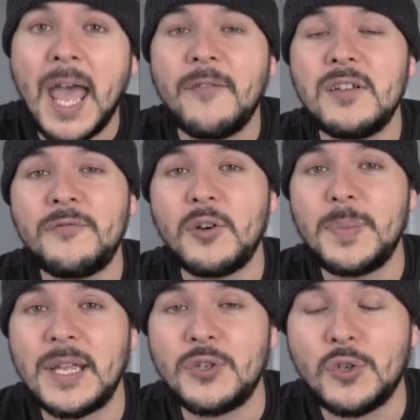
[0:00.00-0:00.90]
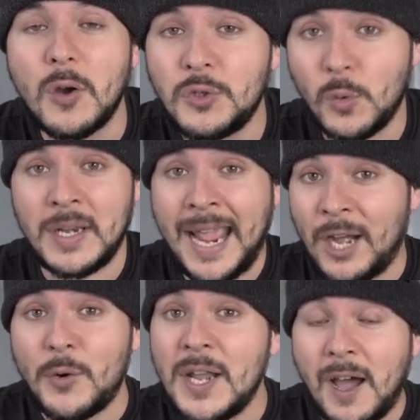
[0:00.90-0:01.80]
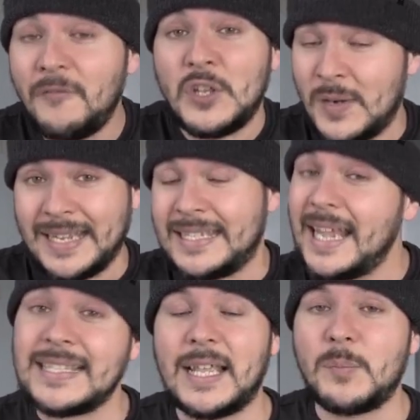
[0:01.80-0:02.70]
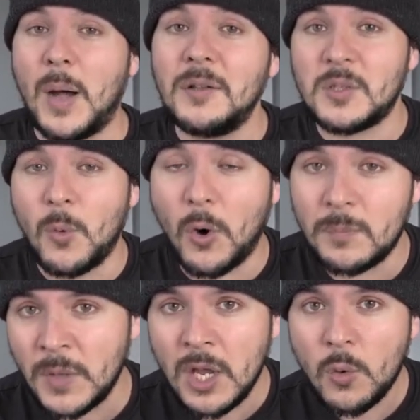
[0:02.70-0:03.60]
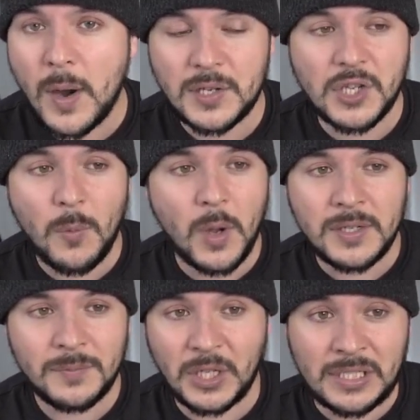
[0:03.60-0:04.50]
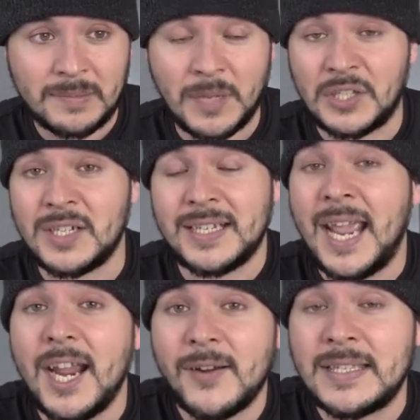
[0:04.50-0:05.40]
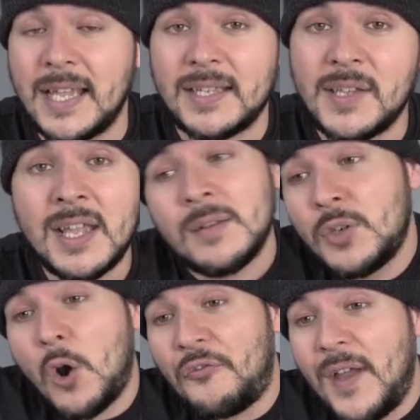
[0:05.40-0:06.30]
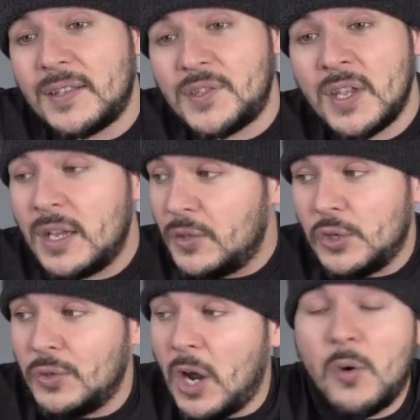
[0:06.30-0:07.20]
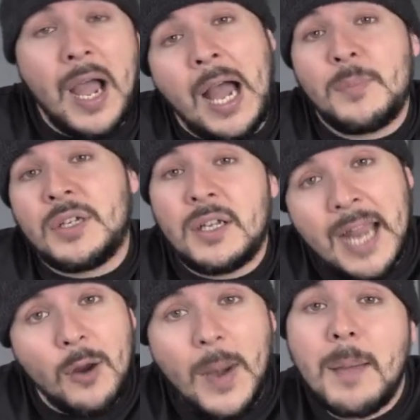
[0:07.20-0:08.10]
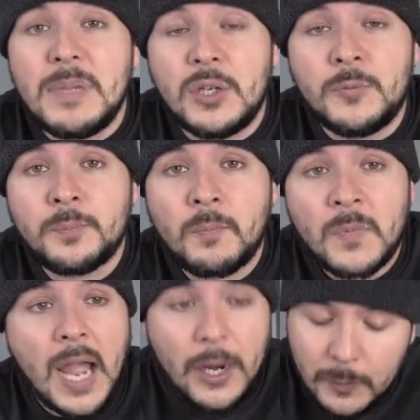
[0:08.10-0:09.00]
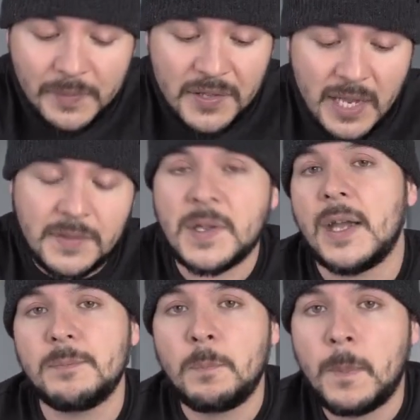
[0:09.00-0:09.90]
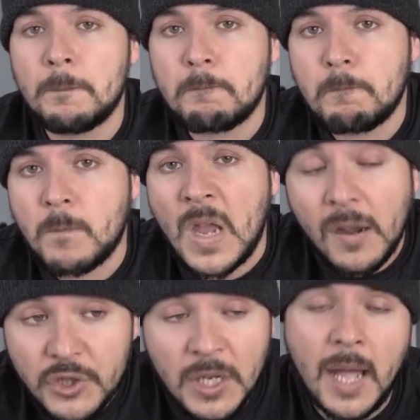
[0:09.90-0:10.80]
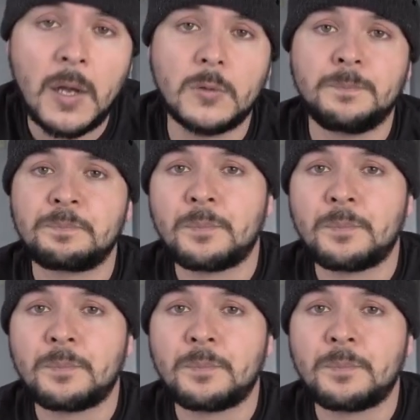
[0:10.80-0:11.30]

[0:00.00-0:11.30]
Heaven forbid you go to an area of the United States like Baltimore where someone just doesn't care and says, no offense, you, you know, I'm gonna now rob you. I grew up on the south side of Chicago.